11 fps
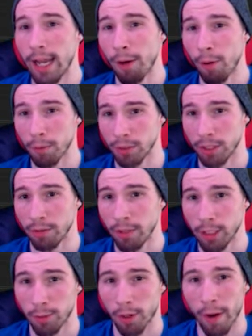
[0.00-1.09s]
Now what we'll do
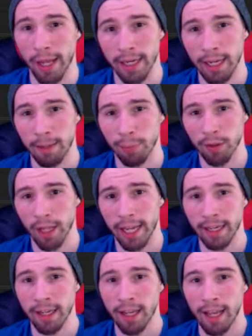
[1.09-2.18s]
is we'll go ahead and hit
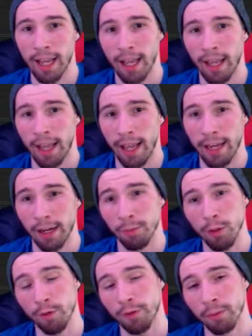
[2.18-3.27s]
play, and it'll
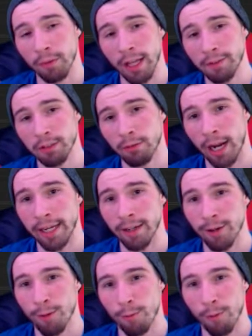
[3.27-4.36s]
move from left to right
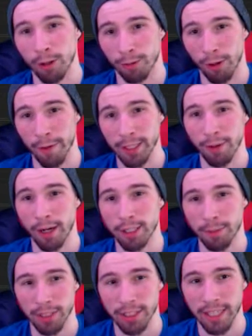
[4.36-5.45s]
while growing to
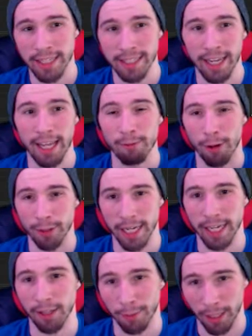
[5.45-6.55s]
100% and
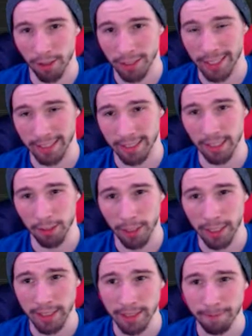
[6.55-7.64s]
rotating 360
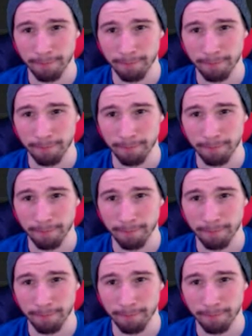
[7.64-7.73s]
degrees.